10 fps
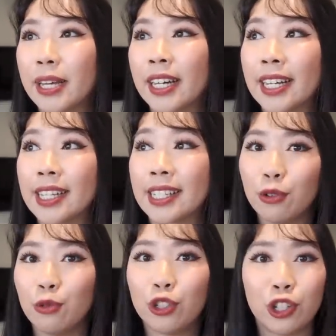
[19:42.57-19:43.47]
because
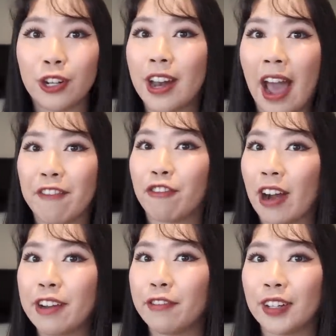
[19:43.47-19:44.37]
you should have
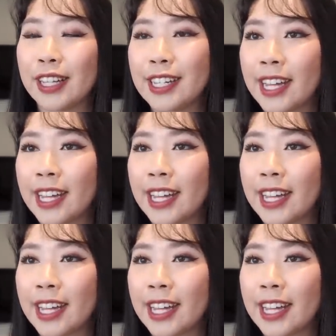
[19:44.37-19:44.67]
rightfully